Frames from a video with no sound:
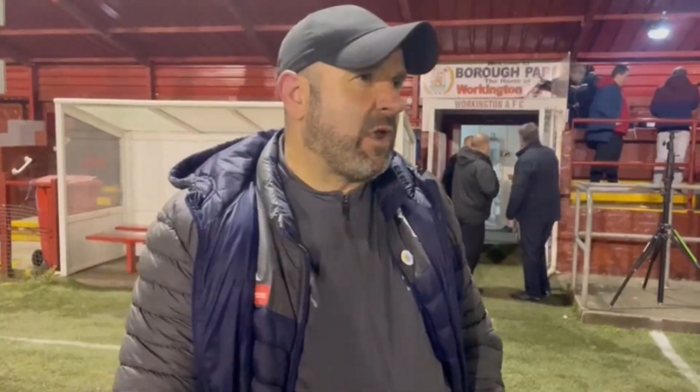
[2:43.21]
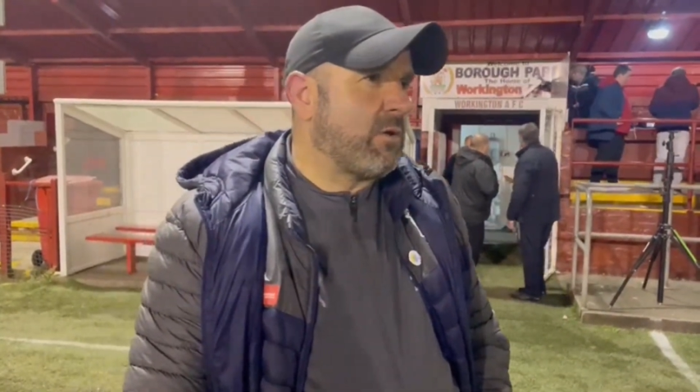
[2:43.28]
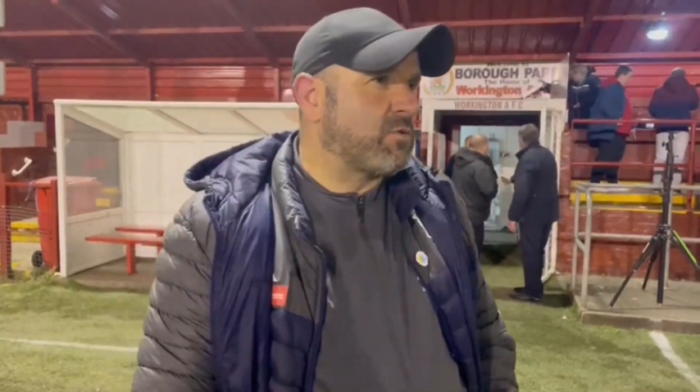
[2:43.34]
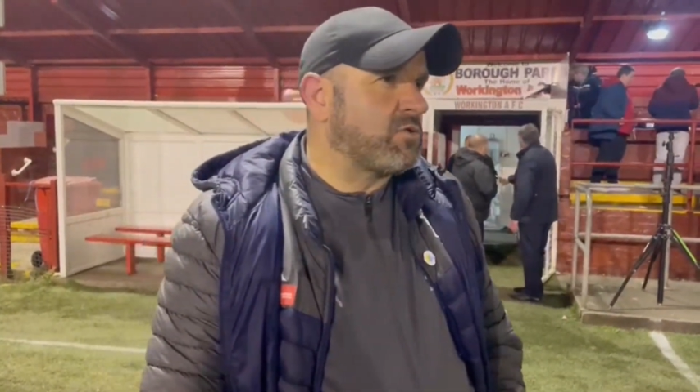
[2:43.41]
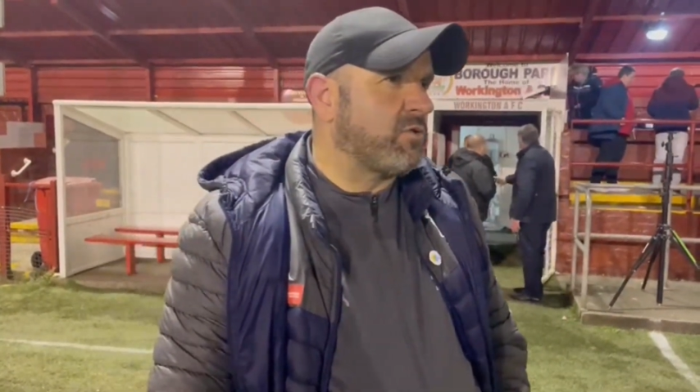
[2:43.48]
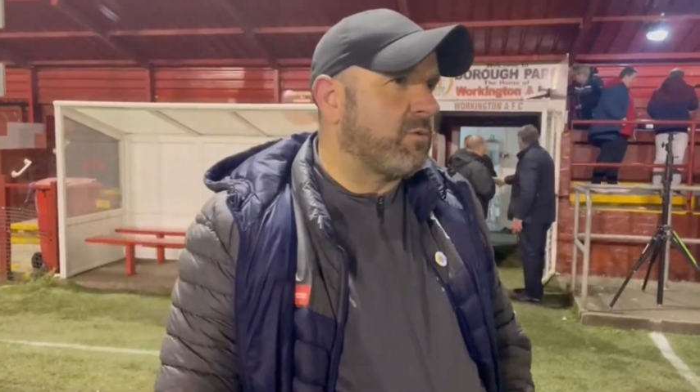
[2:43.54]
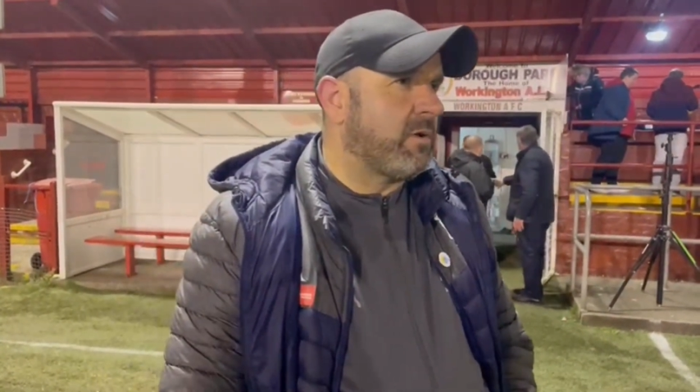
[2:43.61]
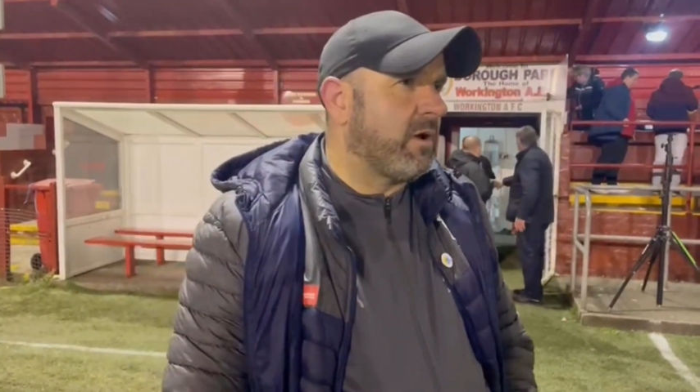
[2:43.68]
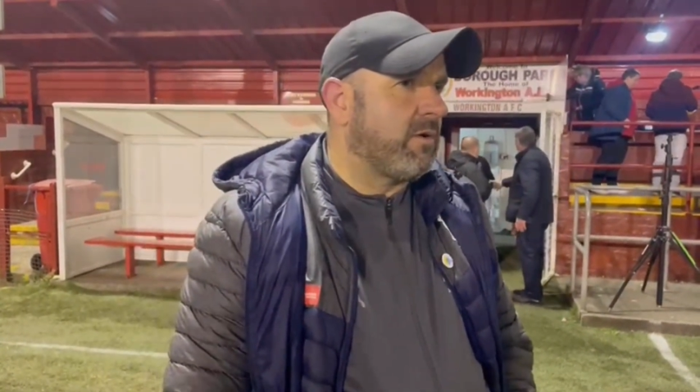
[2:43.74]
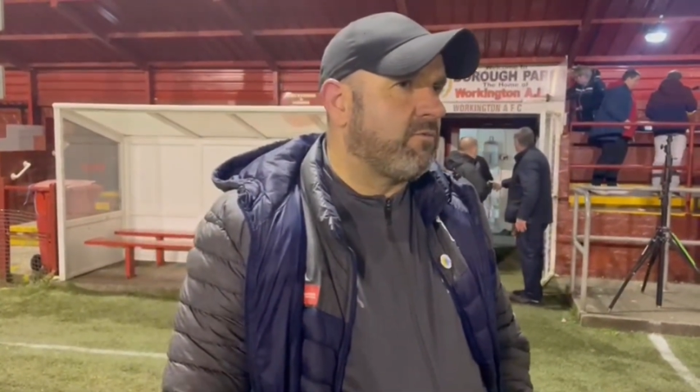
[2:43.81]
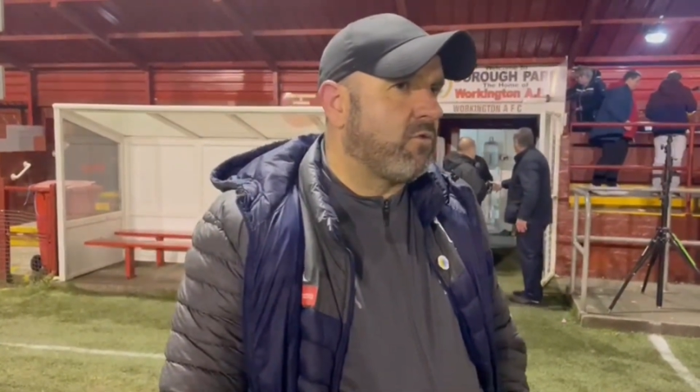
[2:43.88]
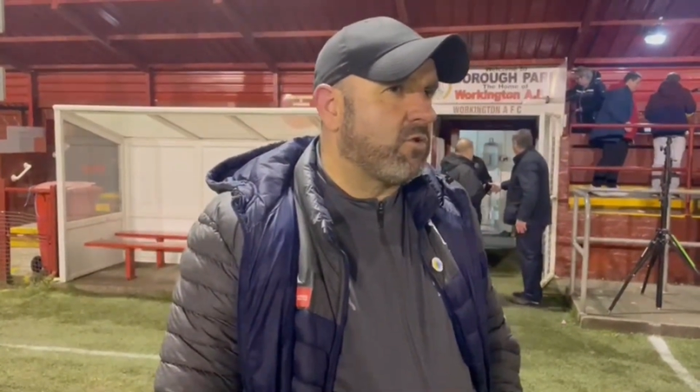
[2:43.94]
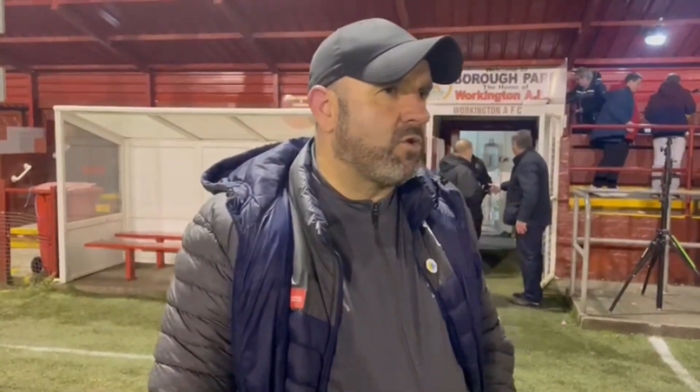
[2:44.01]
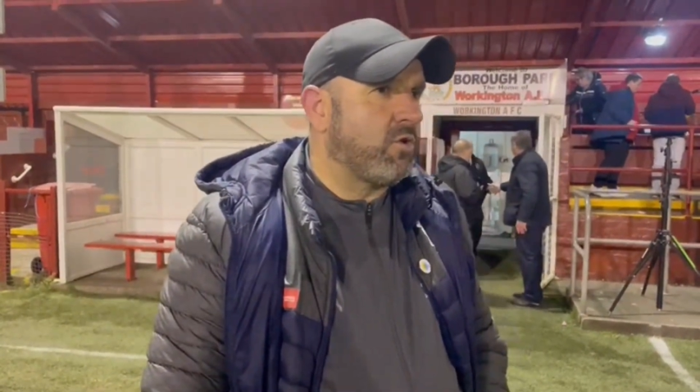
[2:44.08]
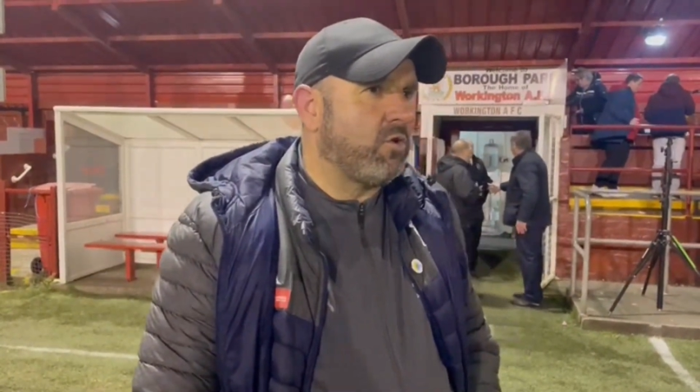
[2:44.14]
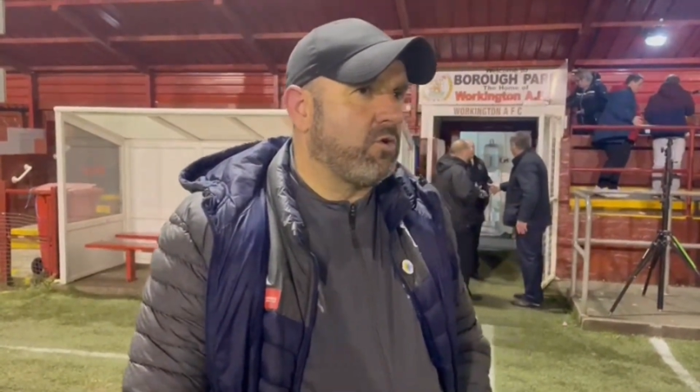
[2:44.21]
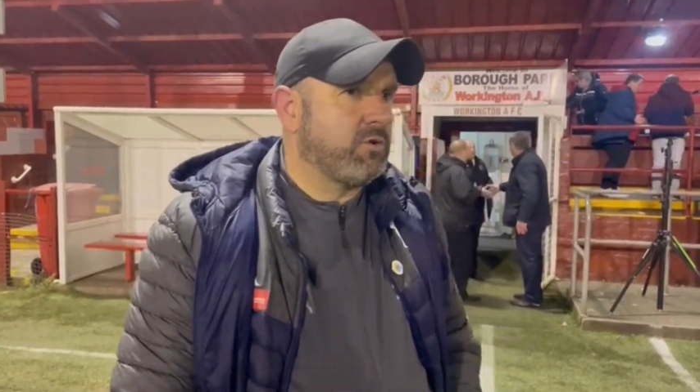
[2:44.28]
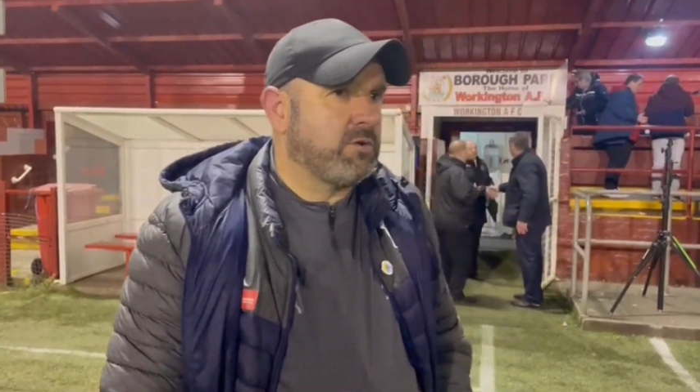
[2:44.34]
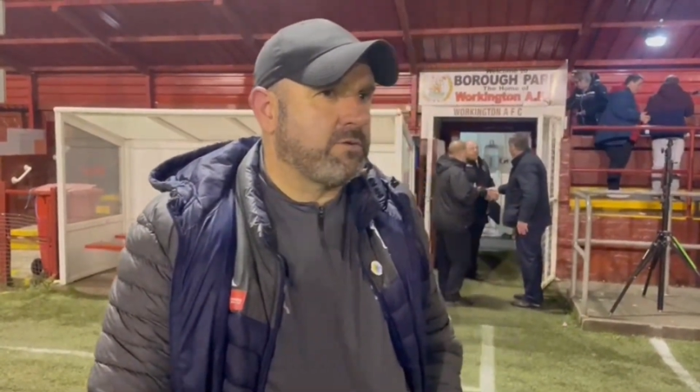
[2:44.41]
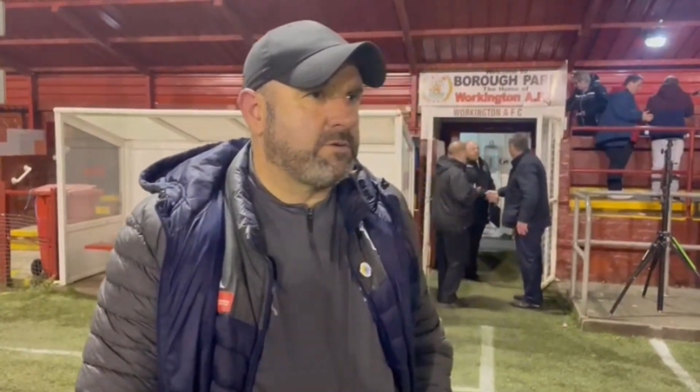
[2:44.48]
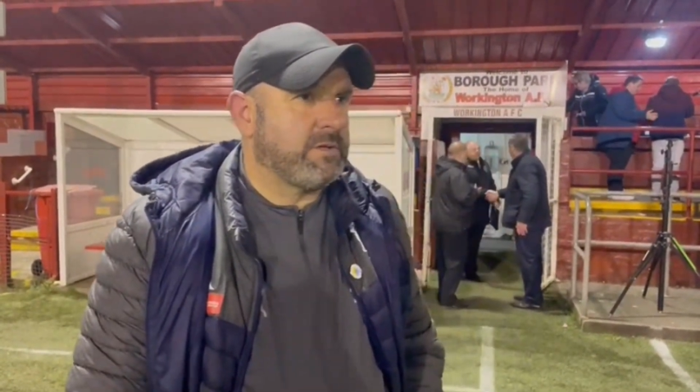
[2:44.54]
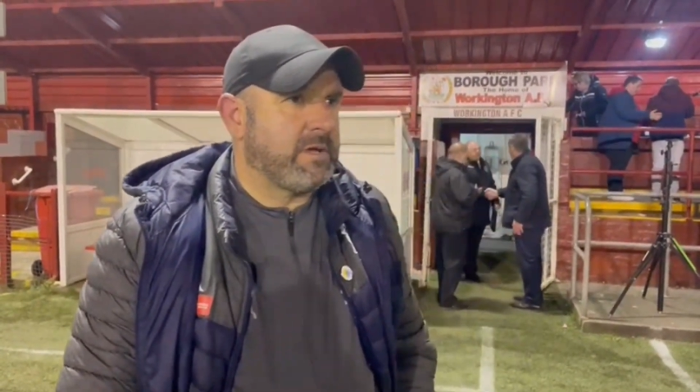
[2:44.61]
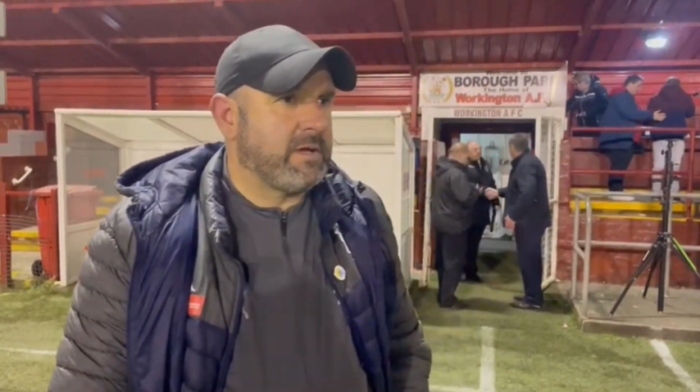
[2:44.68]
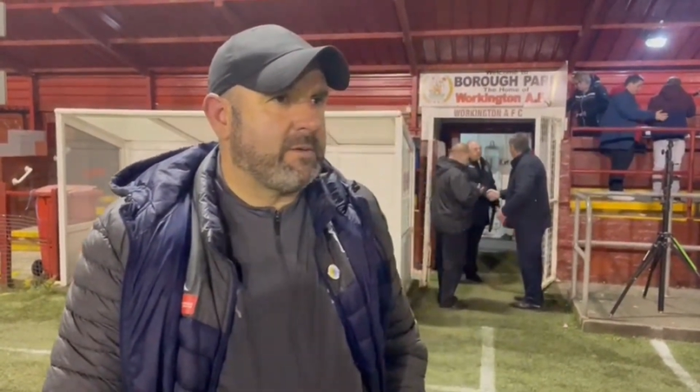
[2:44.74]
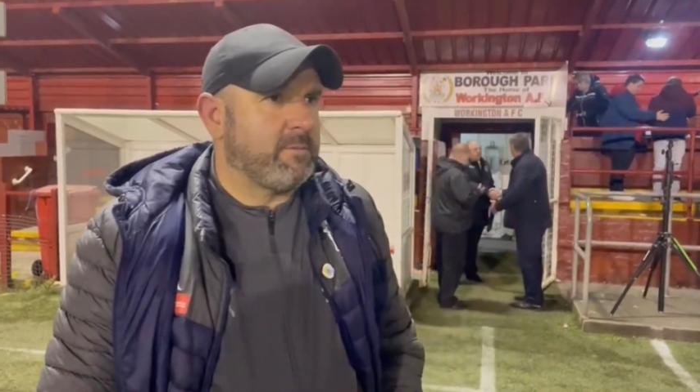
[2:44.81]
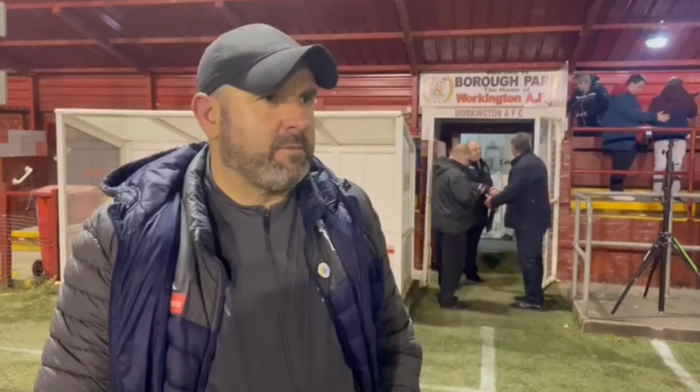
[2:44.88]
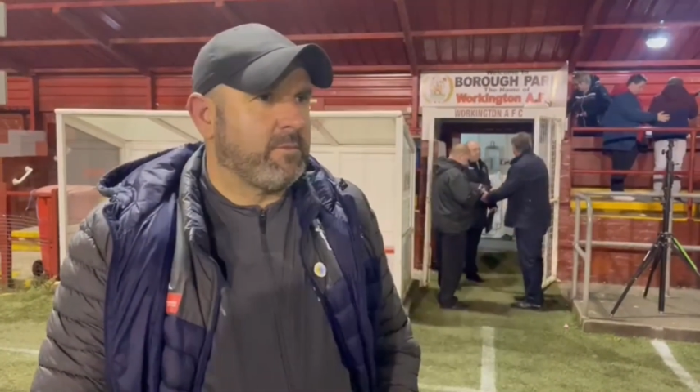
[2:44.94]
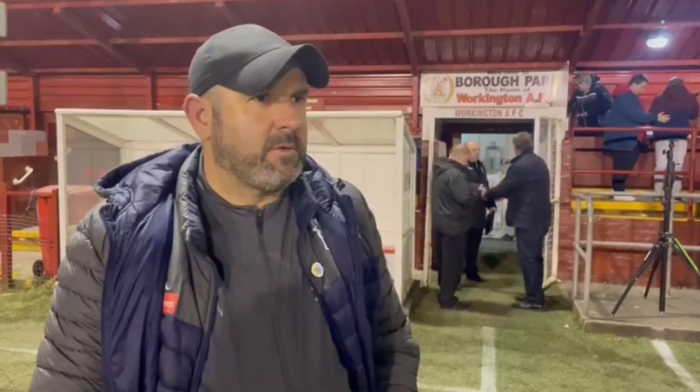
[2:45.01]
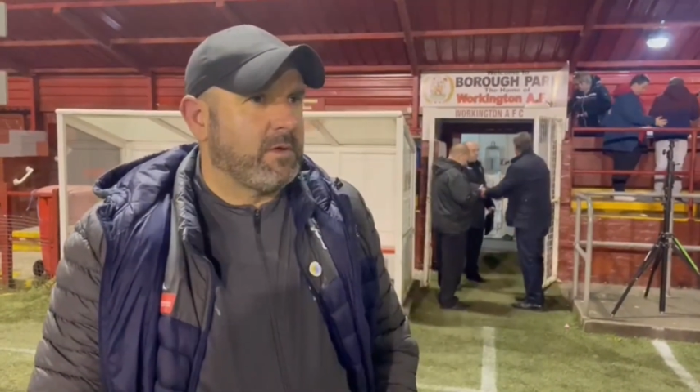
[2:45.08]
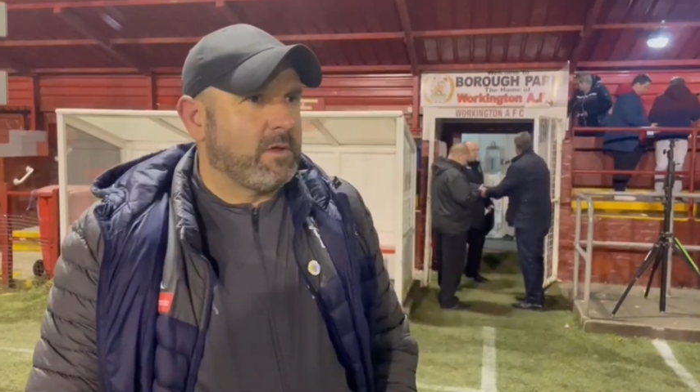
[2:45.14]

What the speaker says: house at Runcorn, and a